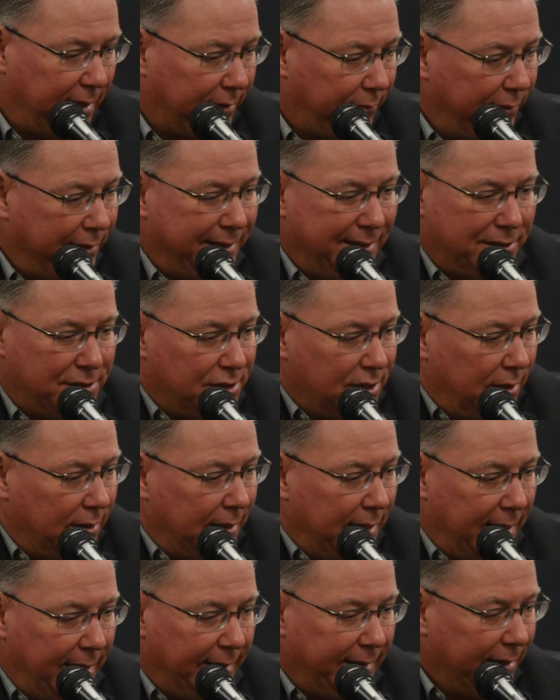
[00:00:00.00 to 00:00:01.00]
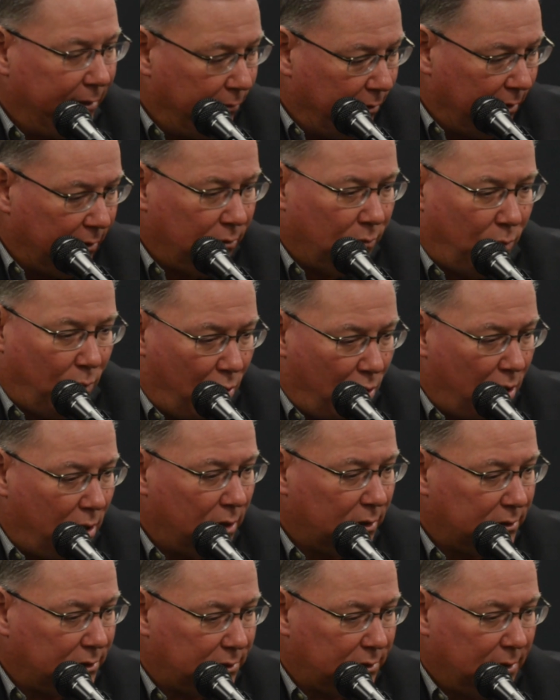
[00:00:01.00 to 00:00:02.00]
like we did Sunday, get rid of the
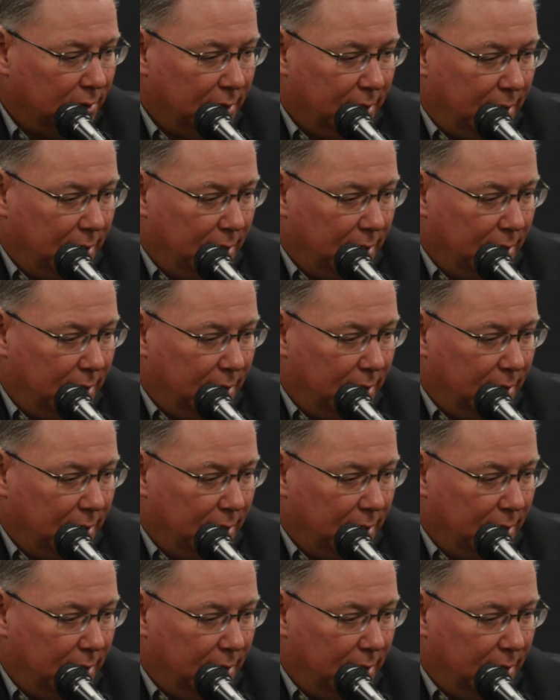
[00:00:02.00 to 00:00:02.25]
walks.